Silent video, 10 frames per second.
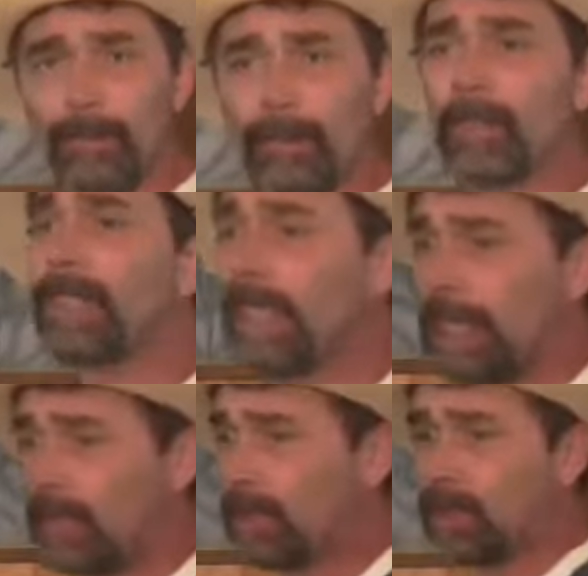their
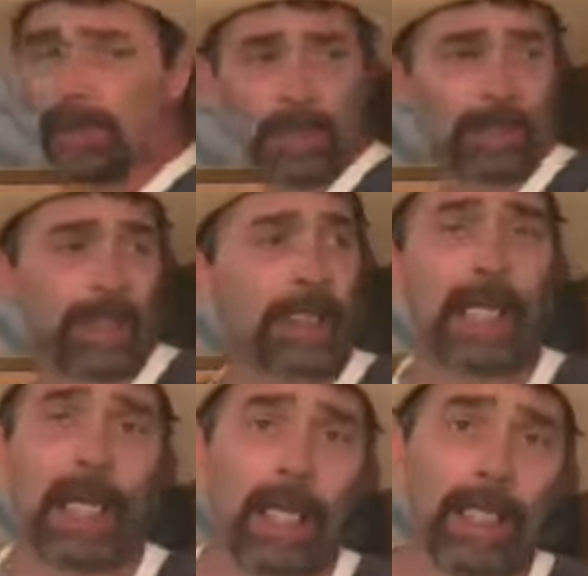deeds, to
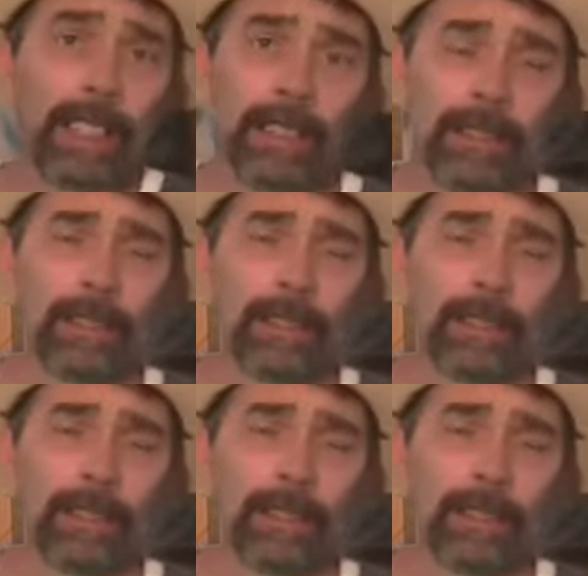deny